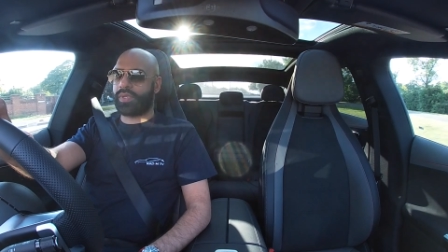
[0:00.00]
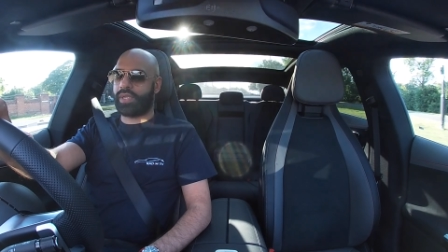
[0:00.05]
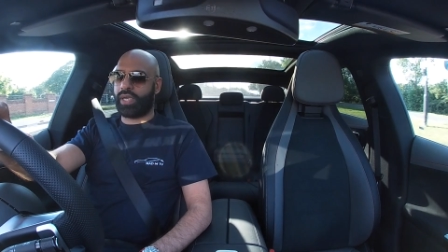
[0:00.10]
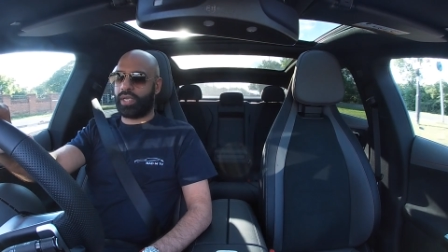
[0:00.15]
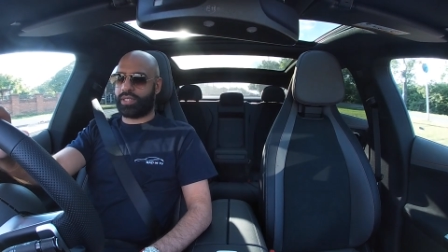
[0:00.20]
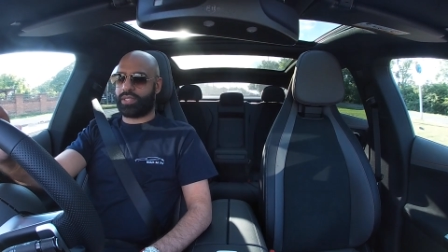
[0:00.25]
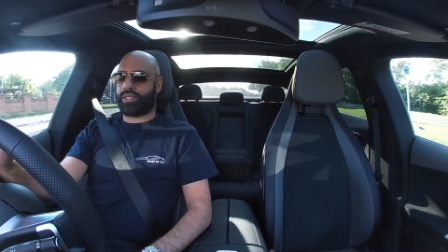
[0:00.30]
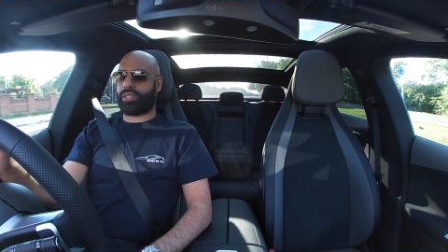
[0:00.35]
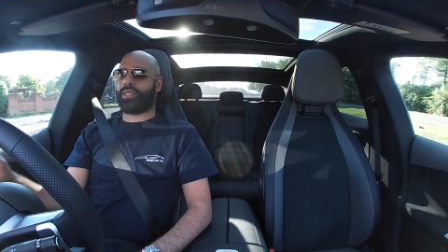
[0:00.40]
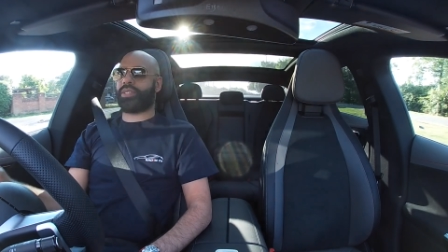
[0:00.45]

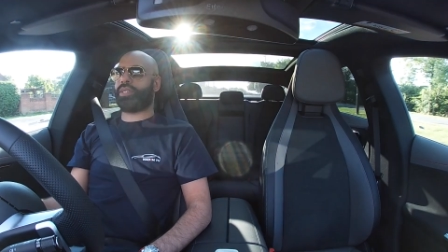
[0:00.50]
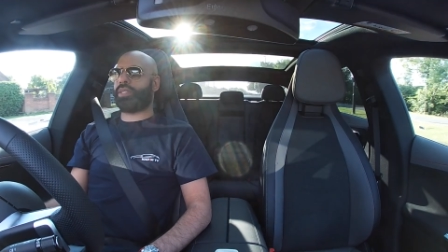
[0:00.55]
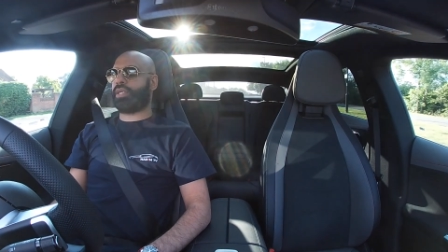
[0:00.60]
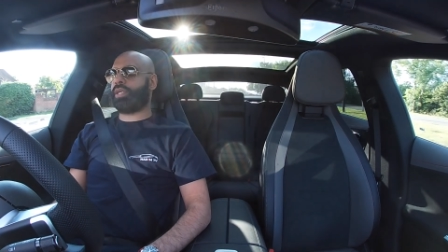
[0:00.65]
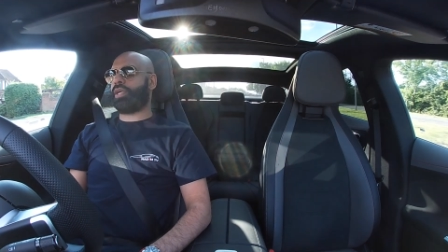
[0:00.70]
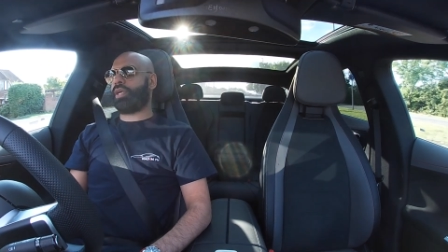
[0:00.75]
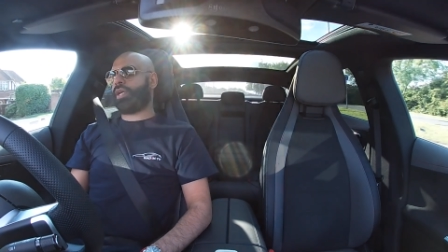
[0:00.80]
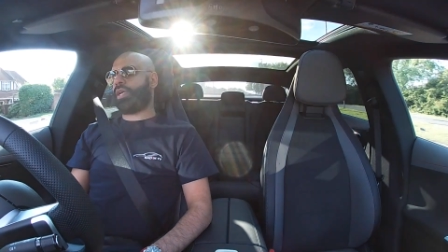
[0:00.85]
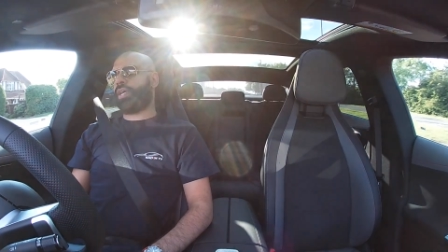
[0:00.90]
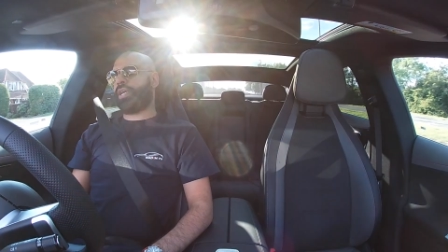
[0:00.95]
it's
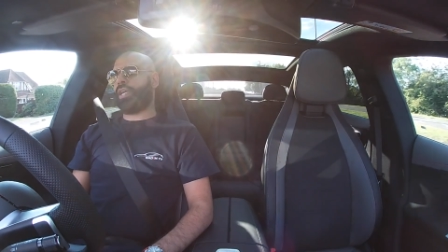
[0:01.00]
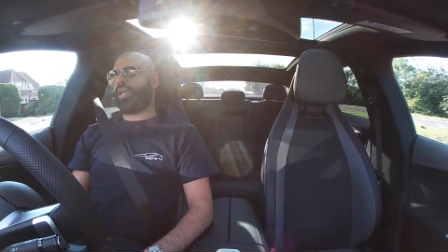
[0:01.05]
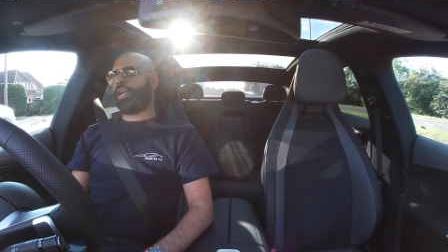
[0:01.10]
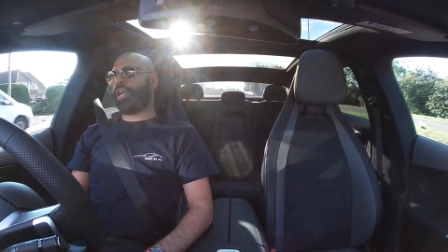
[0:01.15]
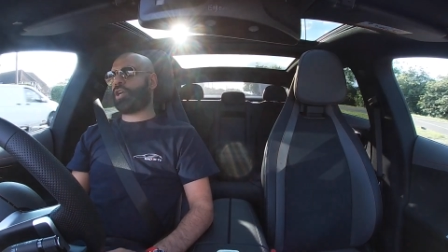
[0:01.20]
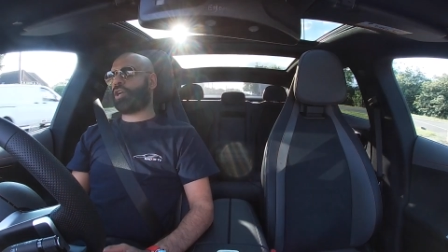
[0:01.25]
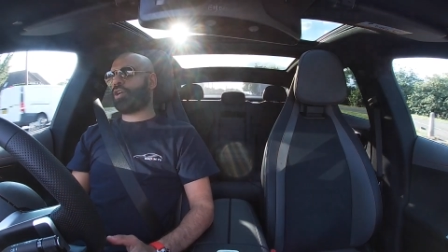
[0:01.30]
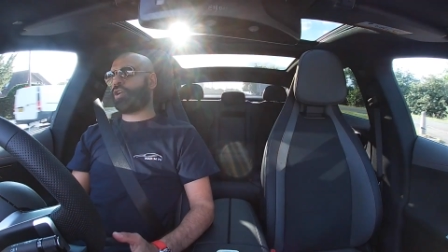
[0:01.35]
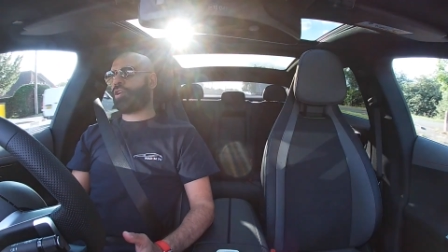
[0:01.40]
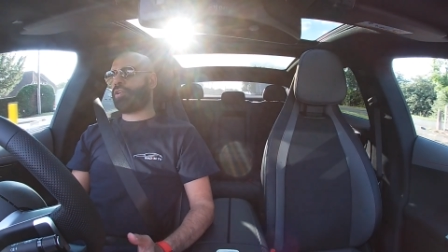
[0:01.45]
a
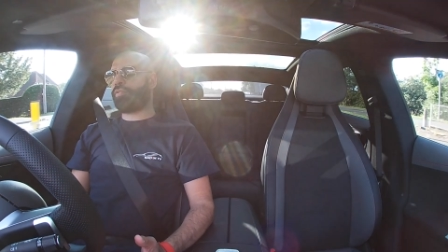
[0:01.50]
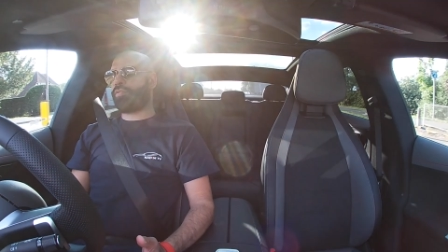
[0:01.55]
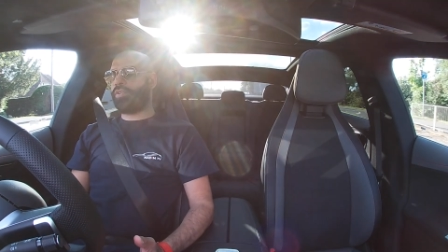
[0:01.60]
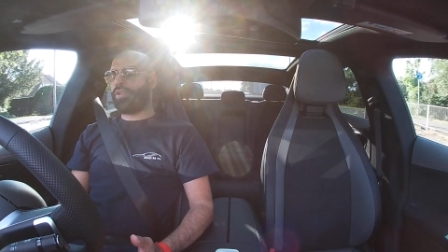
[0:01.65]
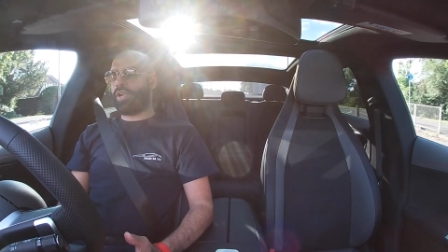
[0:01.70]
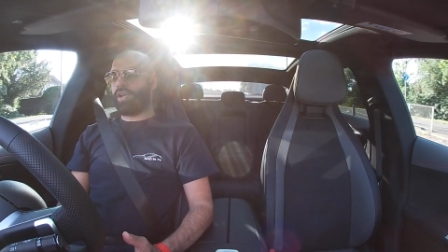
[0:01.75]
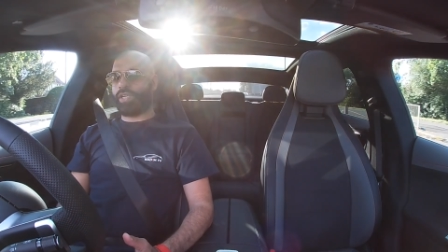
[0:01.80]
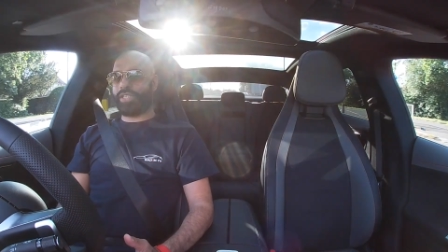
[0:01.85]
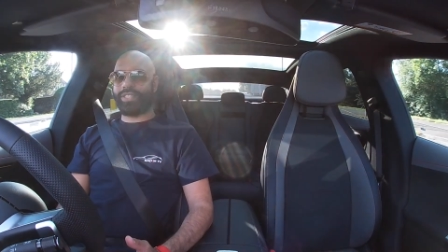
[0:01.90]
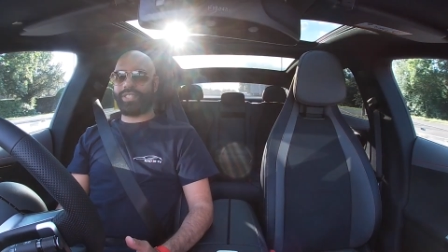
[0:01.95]

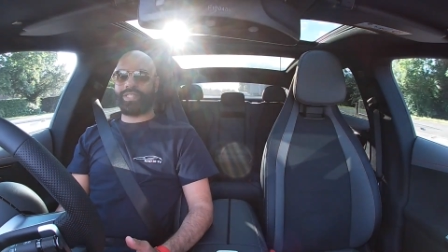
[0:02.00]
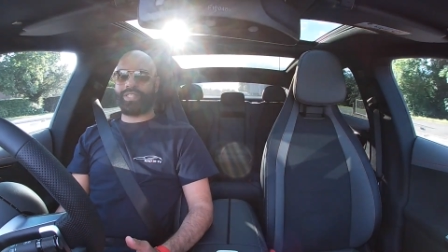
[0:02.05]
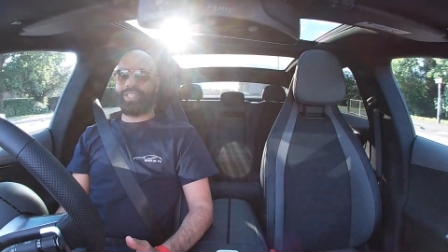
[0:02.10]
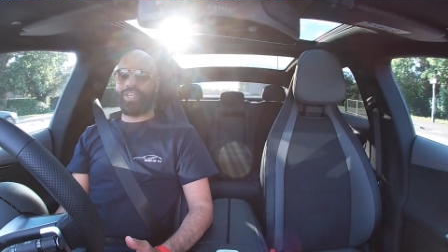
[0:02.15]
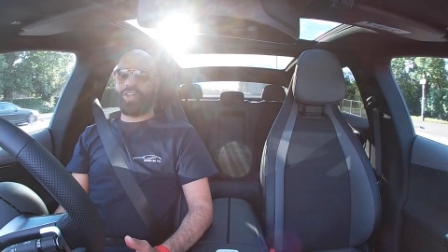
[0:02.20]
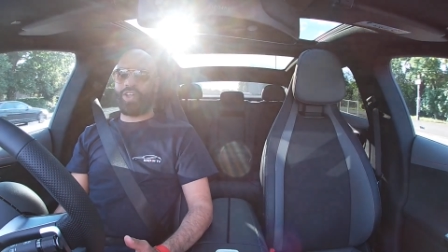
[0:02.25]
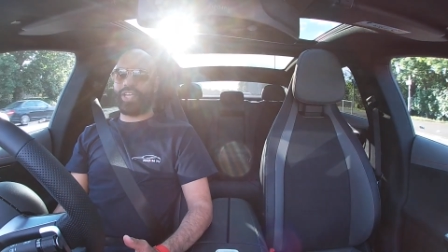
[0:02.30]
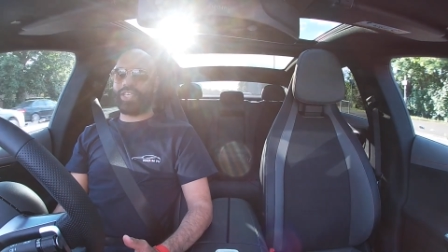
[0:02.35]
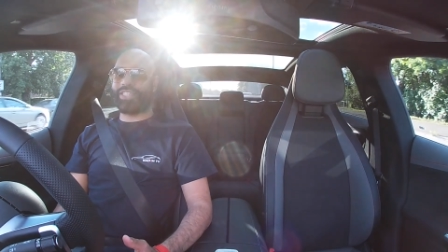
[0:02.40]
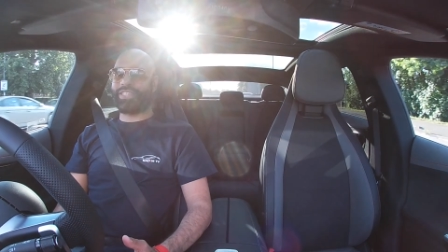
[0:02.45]

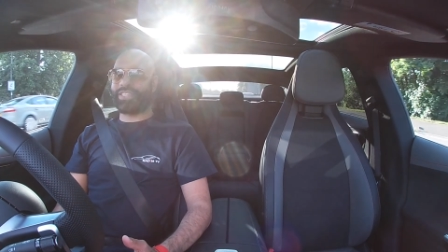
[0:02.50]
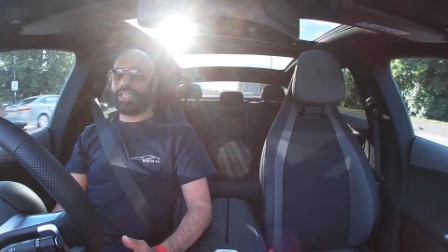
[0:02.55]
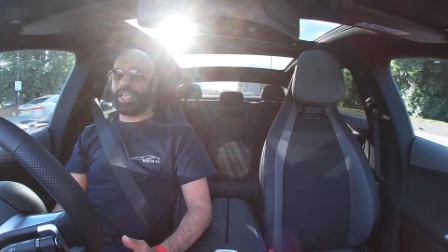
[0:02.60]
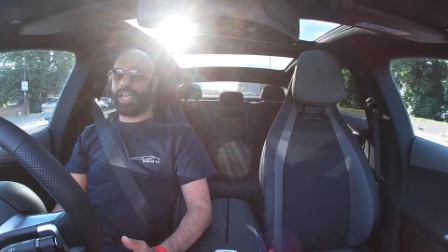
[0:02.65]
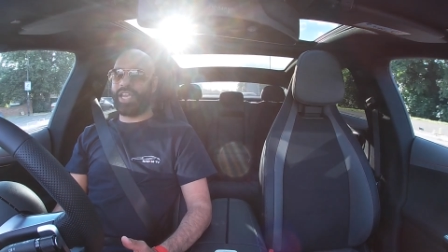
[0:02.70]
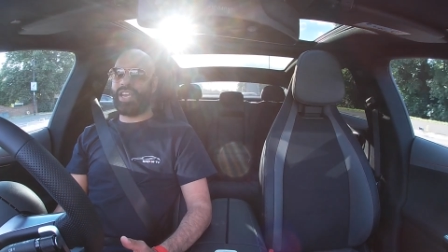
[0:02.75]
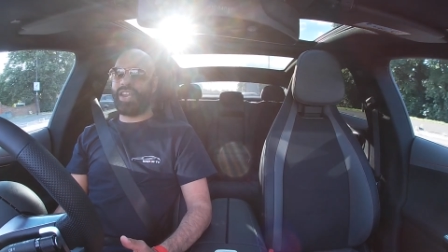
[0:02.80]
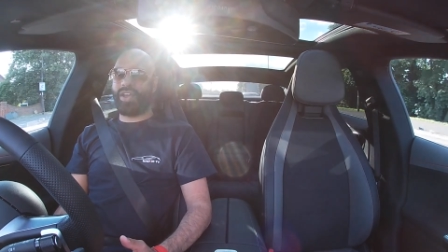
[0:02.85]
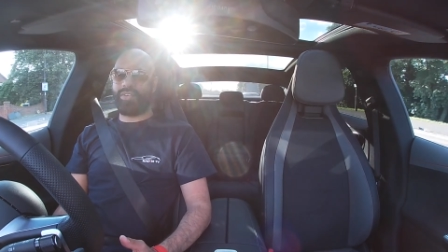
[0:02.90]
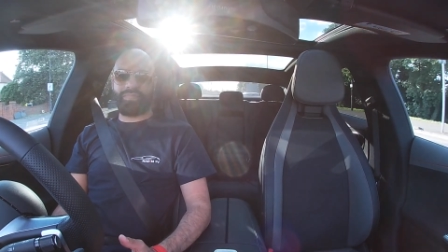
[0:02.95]
nice
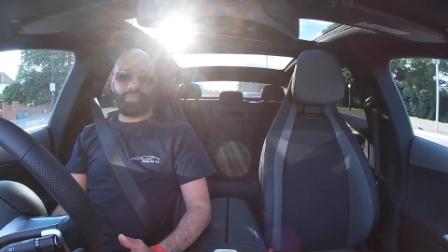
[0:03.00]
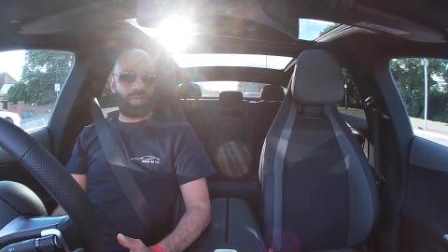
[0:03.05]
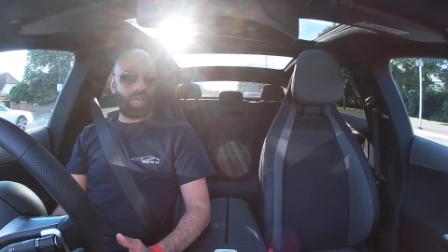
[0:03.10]
enough